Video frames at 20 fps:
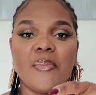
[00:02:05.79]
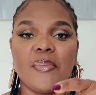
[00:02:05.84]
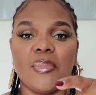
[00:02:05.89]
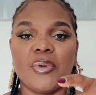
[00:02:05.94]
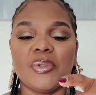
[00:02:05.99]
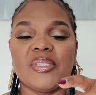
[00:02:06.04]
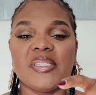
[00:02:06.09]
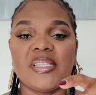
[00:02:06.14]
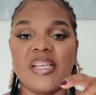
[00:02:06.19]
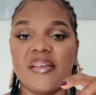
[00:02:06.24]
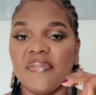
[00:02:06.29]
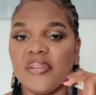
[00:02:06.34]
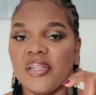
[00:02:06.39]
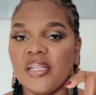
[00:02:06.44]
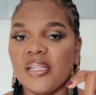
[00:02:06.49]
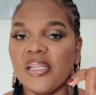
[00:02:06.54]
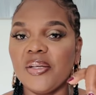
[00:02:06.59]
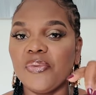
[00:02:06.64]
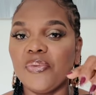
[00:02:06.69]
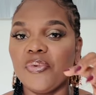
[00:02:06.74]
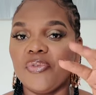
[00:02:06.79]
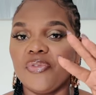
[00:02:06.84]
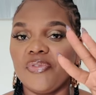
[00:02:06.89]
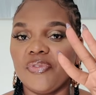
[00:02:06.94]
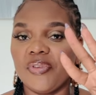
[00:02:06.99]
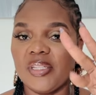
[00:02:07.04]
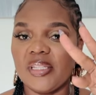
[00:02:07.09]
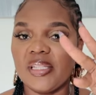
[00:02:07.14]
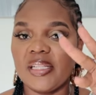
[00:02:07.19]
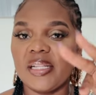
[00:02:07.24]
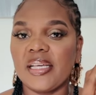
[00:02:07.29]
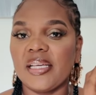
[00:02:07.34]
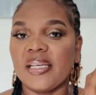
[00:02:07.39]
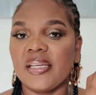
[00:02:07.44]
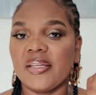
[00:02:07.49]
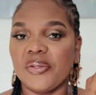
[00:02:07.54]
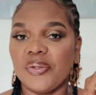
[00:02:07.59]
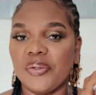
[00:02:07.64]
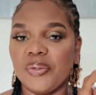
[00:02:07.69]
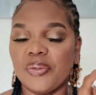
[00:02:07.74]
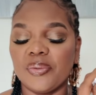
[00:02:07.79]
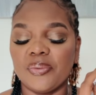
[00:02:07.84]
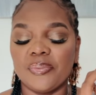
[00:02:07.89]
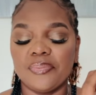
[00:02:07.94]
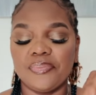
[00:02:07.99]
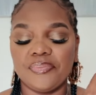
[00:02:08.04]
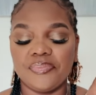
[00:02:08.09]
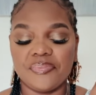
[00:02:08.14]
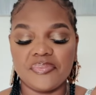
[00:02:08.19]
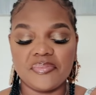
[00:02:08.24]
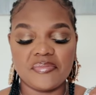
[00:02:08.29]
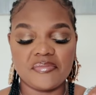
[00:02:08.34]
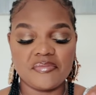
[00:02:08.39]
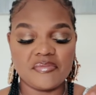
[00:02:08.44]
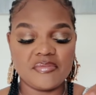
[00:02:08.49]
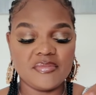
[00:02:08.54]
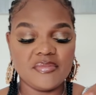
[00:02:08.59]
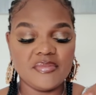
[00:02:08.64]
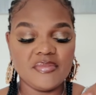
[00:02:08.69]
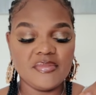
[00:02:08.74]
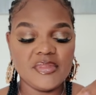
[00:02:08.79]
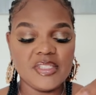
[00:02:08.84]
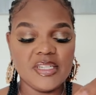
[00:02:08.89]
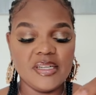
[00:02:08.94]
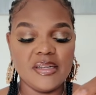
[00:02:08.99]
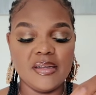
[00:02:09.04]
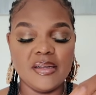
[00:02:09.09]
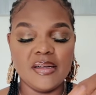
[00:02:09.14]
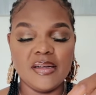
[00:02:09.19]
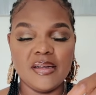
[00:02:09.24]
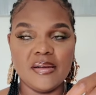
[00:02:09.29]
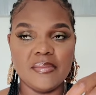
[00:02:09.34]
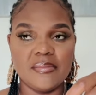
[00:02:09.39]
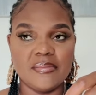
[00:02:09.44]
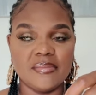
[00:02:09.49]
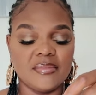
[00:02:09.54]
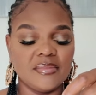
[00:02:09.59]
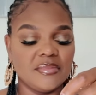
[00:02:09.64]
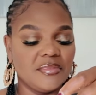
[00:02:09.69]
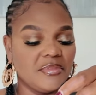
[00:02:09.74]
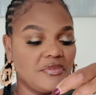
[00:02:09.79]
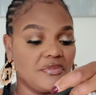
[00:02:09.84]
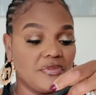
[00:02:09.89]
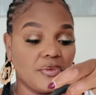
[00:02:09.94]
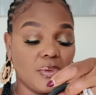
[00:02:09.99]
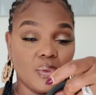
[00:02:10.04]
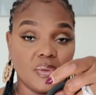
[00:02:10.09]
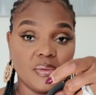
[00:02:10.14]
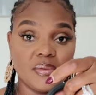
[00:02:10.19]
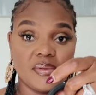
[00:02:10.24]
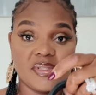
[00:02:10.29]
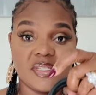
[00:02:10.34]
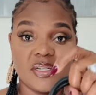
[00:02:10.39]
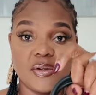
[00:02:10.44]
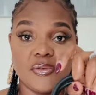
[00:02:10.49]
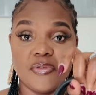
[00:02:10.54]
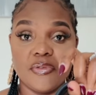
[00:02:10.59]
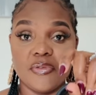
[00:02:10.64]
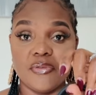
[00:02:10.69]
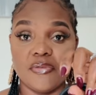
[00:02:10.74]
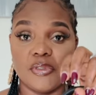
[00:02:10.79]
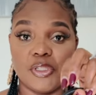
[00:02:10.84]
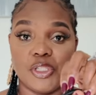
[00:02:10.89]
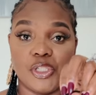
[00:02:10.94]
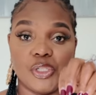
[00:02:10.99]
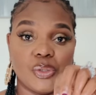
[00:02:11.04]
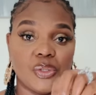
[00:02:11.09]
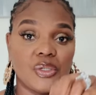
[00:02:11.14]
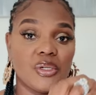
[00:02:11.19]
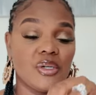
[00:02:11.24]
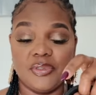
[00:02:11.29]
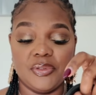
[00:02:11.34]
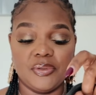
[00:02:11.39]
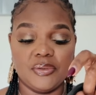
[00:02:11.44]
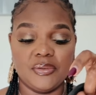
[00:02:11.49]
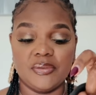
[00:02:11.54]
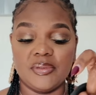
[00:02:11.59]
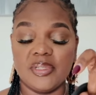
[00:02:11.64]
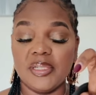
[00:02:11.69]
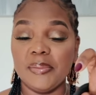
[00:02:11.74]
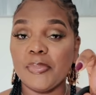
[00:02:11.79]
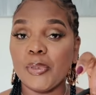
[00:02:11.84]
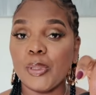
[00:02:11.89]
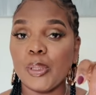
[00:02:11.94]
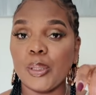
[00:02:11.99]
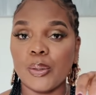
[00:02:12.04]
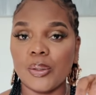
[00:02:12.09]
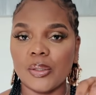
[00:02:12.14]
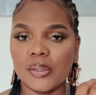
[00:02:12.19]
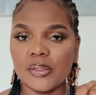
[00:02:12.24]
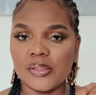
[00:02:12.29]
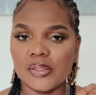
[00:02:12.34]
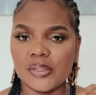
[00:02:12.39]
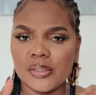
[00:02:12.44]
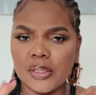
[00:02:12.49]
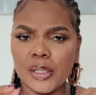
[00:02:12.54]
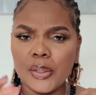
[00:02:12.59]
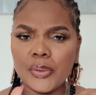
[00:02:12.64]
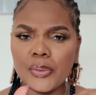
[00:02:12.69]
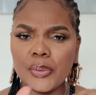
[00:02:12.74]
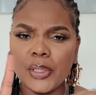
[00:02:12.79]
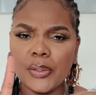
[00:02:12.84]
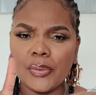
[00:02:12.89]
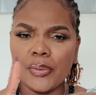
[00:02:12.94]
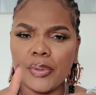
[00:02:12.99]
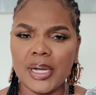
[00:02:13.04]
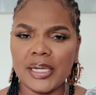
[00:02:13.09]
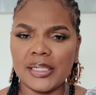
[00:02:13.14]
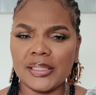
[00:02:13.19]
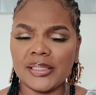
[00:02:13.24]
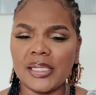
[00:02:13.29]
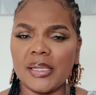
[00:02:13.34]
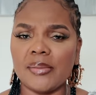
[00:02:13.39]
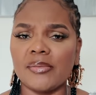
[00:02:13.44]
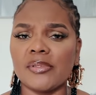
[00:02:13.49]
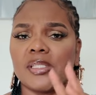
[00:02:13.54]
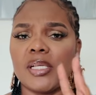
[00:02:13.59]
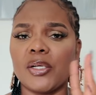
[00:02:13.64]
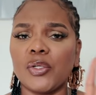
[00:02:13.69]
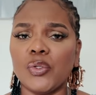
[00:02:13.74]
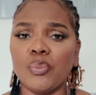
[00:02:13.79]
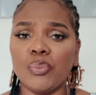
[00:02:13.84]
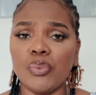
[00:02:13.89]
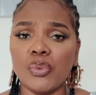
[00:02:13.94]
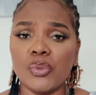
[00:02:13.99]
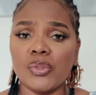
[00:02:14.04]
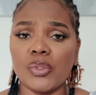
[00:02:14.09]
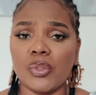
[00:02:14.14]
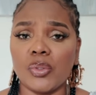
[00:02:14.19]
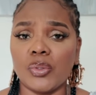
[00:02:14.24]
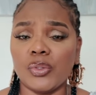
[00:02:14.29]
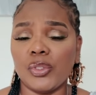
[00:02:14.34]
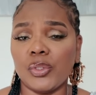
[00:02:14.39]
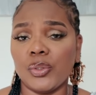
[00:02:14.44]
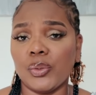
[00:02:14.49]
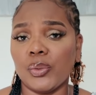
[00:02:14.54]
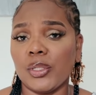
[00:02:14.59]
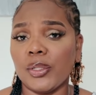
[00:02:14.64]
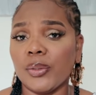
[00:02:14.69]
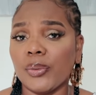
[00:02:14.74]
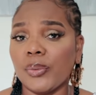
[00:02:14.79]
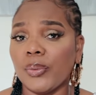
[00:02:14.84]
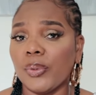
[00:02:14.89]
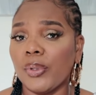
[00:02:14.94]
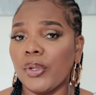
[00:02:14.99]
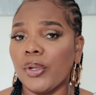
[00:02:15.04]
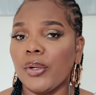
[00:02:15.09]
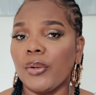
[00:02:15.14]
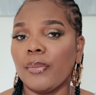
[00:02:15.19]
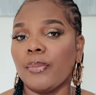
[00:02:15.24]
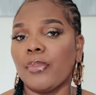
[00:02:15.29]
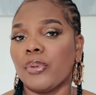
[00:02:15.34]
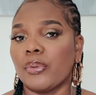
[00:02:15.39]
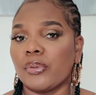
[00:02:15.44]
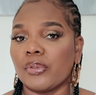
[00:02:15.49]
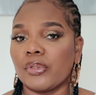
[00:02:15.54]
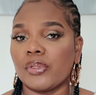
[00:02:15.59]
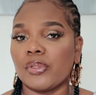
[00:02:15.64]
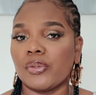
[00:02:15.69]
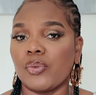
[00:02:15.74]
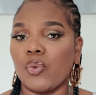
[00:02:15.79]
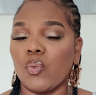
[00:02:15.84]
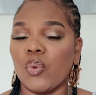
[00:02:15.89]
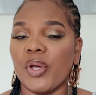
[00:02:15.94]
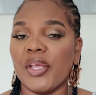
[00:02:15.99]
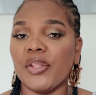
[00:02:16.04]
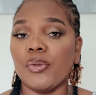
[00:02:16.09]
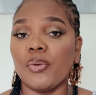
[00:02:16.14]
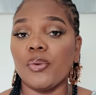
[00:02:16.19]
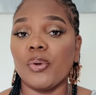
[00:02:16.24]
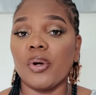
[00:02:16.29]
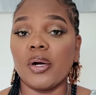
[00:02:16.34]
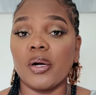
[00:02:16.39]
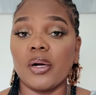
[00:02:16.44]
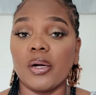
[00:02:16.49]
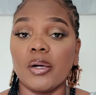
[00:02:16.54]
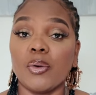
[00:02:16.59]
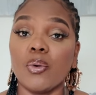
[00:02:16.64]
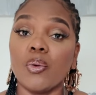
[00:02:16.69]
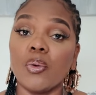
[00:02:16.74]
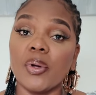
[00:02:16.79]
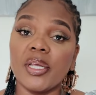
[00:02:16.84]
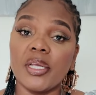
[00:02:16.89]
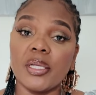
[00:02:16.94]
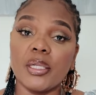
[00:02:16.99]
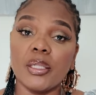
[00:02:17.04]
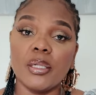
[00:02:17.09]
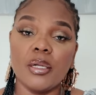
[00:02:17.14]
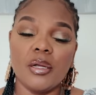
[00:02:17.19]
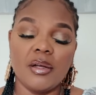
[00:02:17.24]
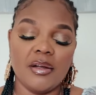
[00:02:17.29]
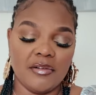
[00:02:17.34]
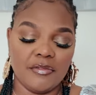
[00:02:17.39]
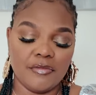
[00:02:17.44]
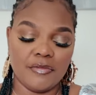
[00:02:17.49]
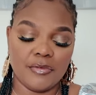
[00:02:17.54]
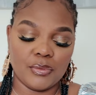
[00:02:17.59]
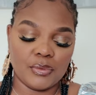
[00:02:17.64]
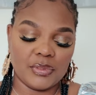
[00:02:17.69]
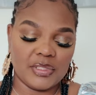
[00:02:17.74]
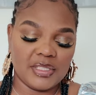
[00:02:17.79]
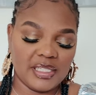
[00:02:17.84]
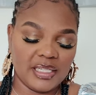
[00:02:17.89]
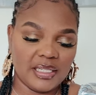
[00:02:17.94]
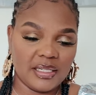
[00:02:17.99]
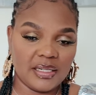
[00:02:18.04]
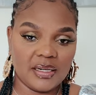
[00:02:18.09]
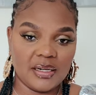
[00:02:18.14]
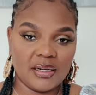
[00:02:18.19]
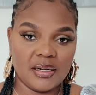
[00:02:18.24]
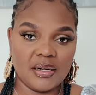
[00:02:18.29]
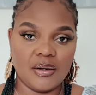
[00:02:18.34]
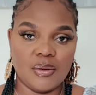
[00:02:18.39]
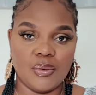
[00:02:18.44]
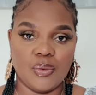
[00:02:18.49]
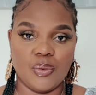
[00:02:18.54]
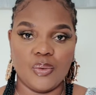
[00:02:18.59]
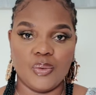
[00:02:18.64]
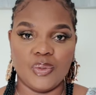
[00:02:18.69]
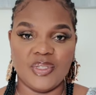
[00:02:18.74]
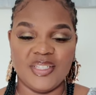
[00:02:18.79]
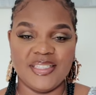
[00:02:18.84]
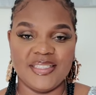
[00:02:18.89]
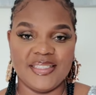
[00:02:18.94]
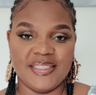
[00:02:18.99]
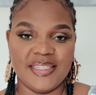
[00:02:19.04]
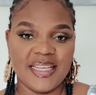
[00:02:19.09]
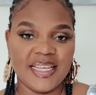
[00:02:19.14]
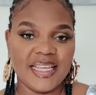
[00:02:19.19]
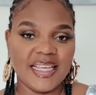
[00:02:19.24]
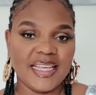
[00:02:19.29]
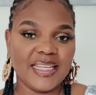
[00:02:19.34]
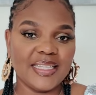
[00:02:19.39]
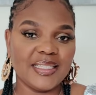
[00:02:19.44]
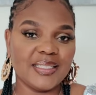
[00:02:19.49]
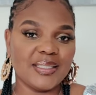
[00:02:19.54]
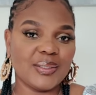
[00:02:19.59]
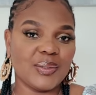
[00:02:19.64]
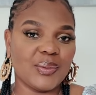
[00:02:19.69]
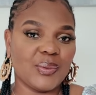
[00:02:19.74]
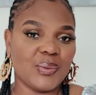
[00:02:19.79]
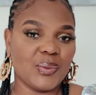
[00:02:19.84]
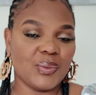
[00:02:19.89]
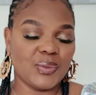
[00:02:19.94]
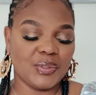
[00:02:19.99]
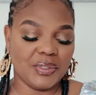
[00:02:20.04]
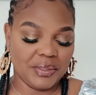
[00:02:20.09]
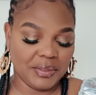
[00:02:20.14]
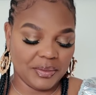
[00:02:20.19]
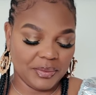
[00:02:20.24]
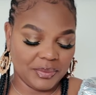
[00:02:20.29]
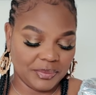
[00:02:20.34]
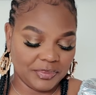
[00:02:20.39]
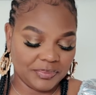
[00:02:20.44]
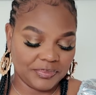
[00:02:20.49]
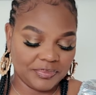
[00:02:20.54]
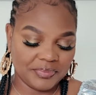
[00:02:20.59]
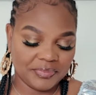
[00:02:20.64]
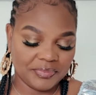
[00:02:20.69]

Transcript: but definitely will fit like you know um phone cell phone for sure you know lip gloss little little items that you put on your little purse when you are going for dinner or on a date or you know